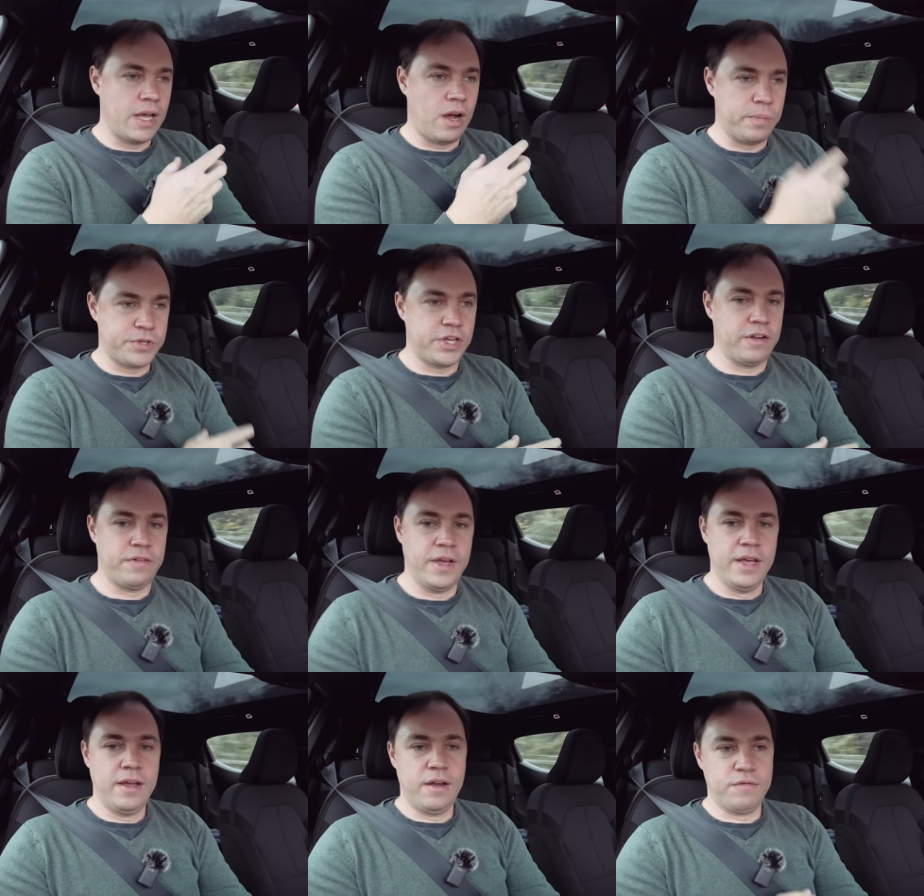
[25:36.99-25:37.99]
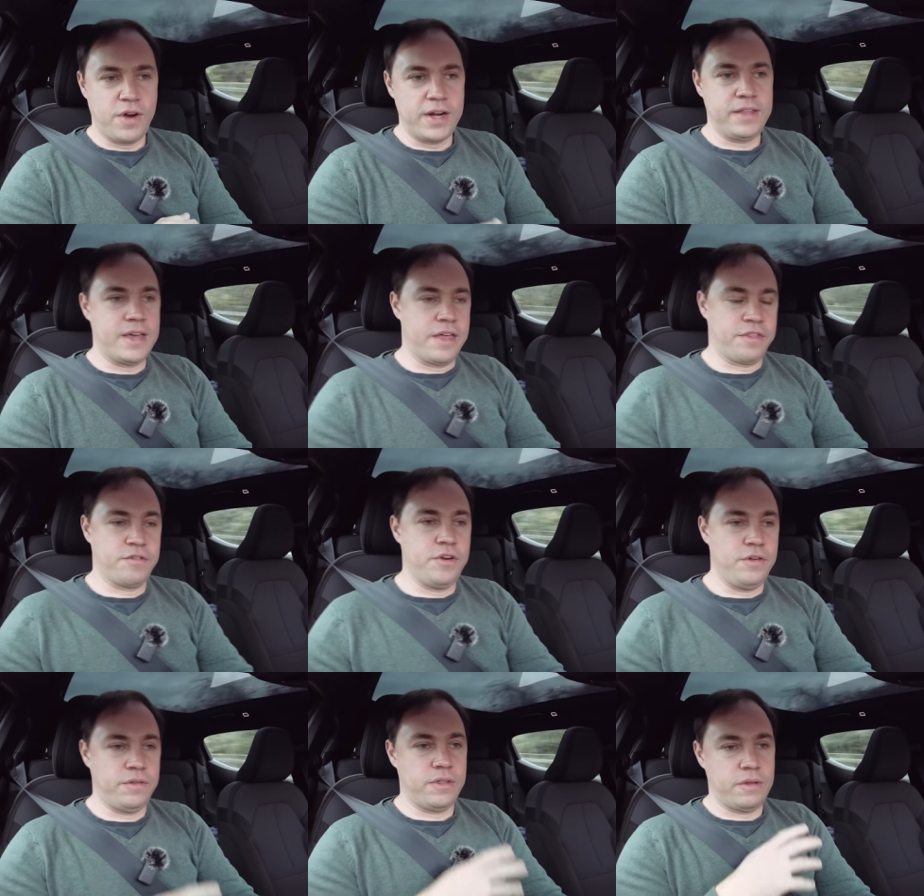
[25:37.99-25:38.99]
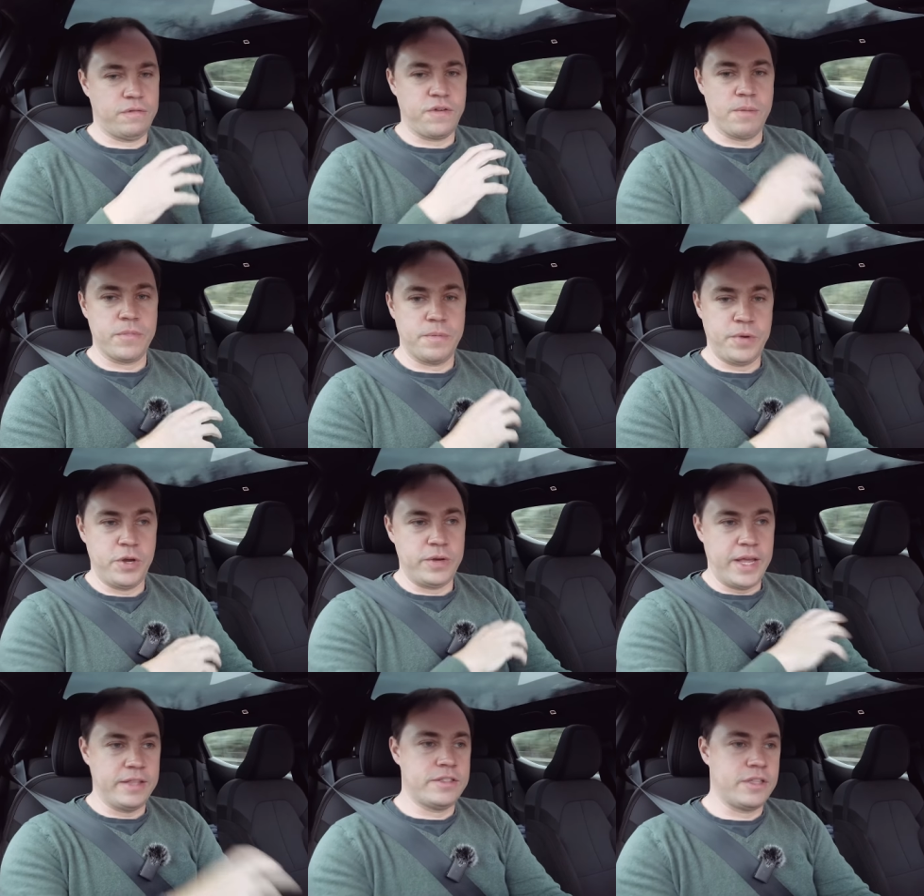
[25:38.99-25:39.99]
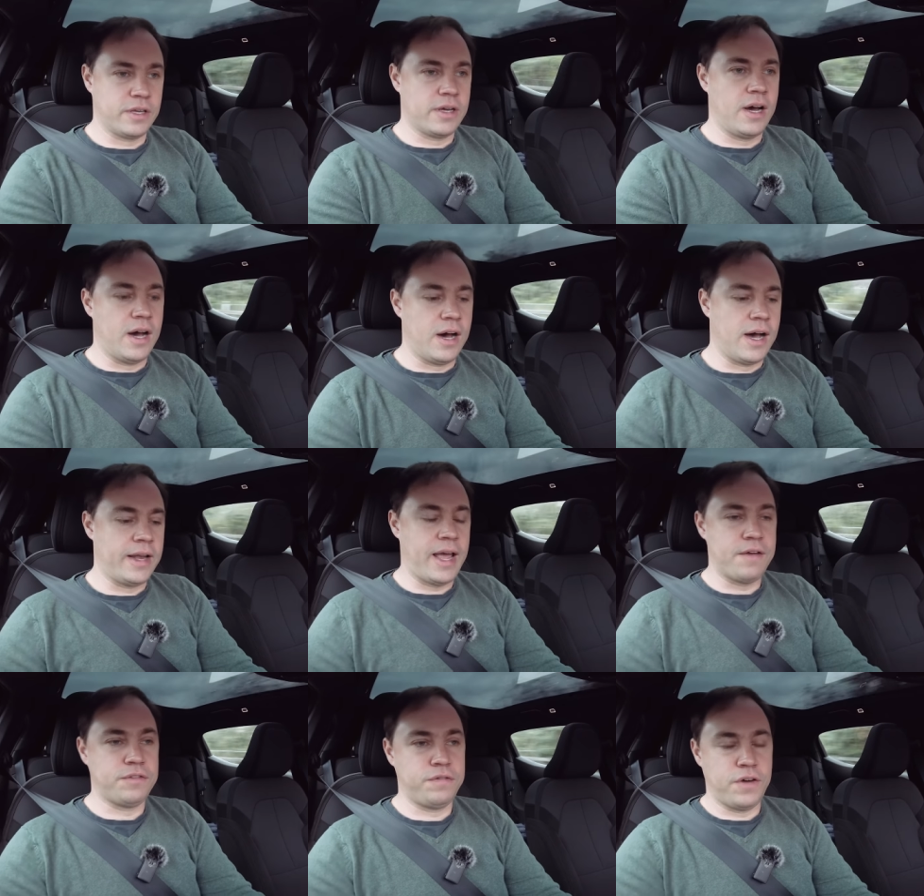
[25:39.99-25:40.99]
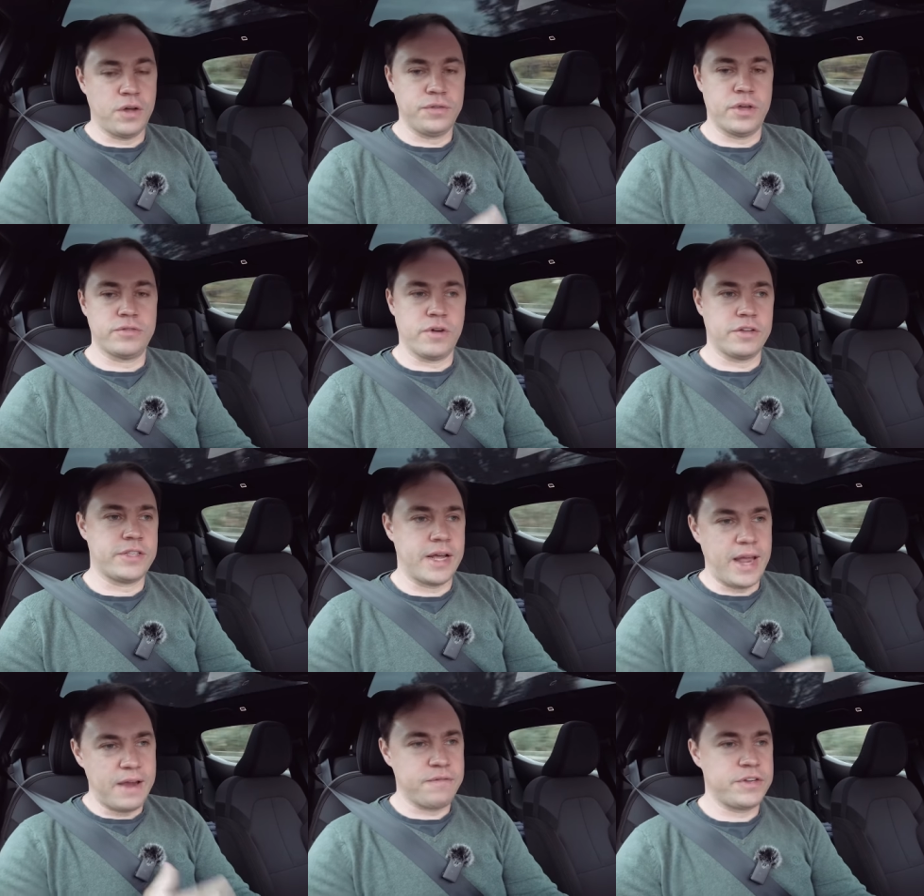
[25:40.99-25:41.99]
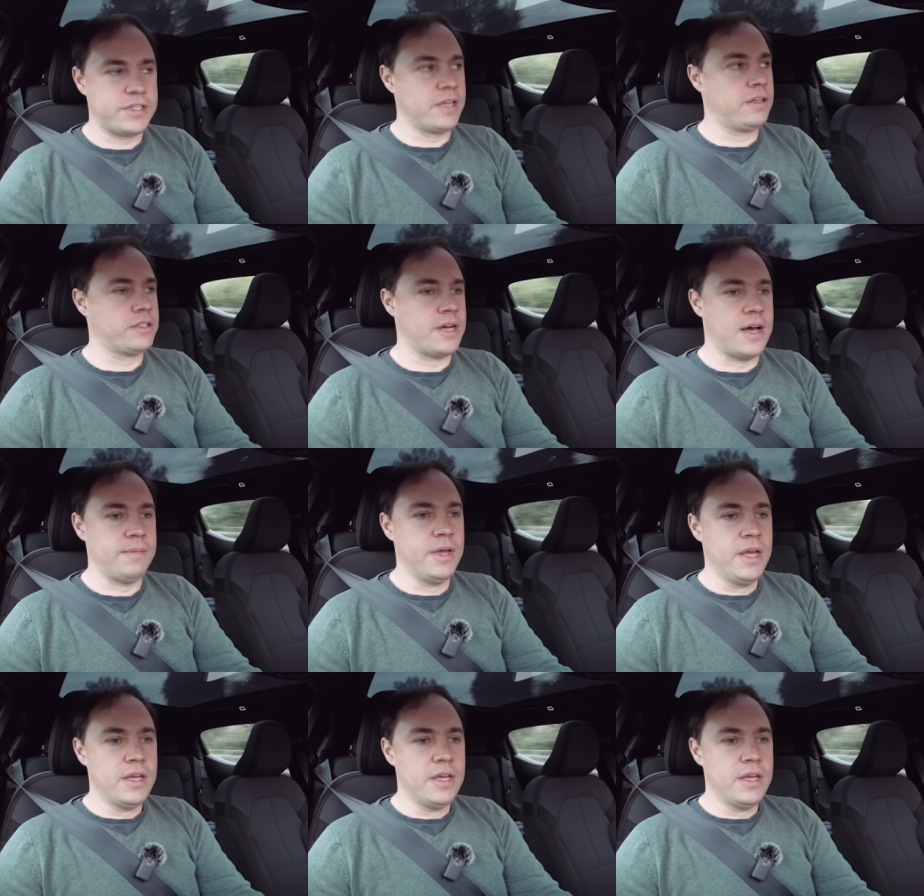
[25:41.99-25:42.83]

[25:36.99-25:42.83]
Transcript: option of, of running that through from the boot into the car, I'd have to fold those rods down every single time.